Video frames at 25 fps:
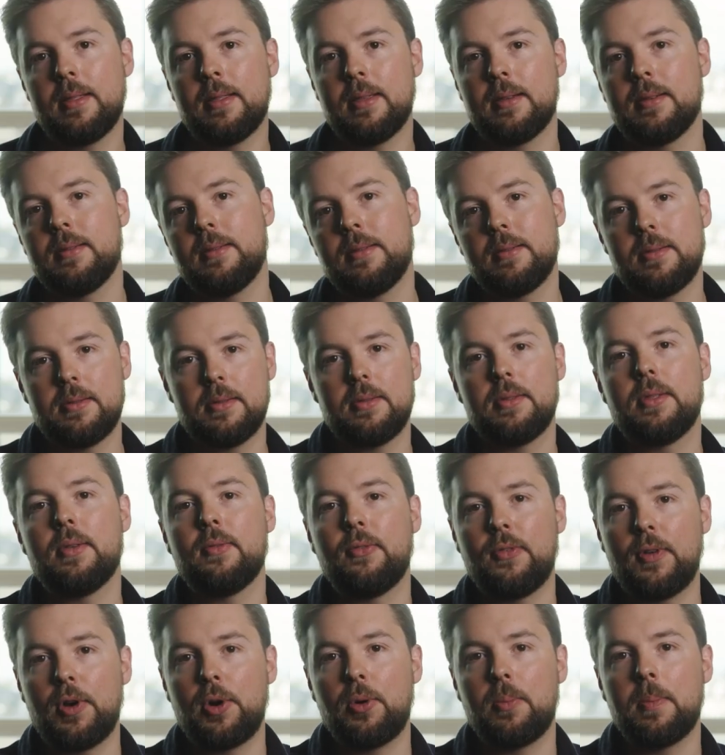the, the,
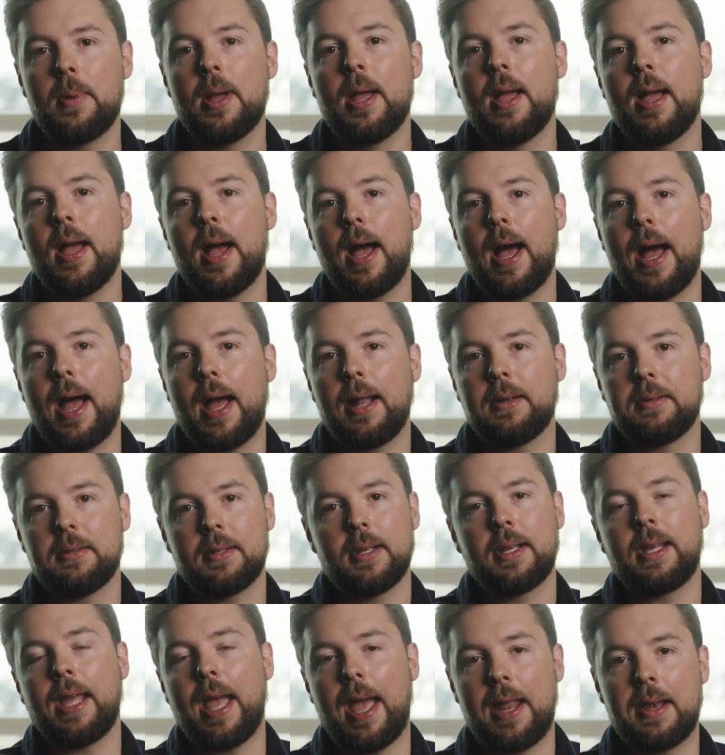film.
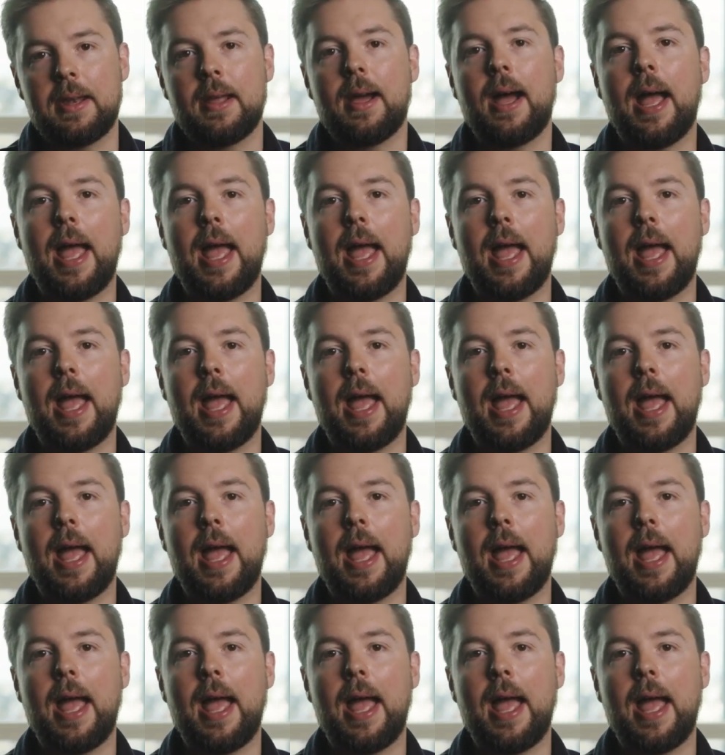And again,